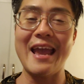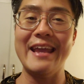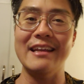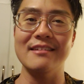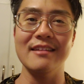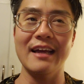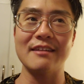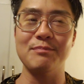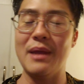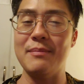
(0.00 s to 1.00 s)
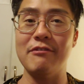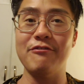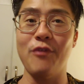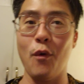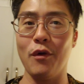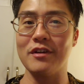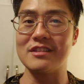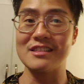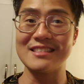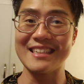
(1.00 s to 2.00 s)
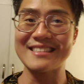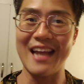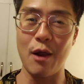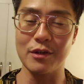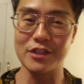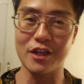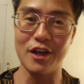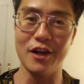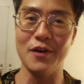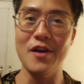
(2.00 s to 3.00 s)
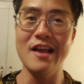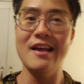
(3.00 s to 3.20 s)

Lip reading: ate like maybe 4 to 6 hours ago,